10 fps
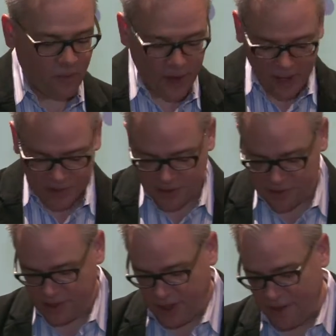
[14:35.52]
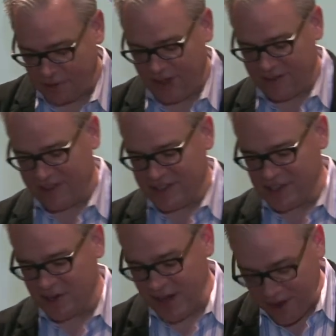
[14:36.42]
We also still have a lot of things
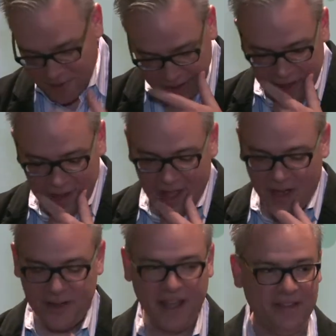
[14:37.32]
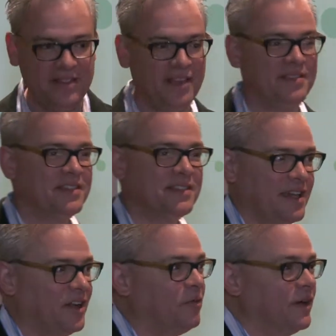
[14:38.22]
that are not really cloud, and then this
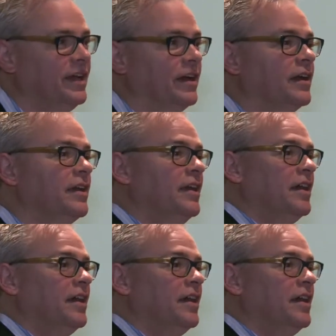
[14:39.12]
thing over here.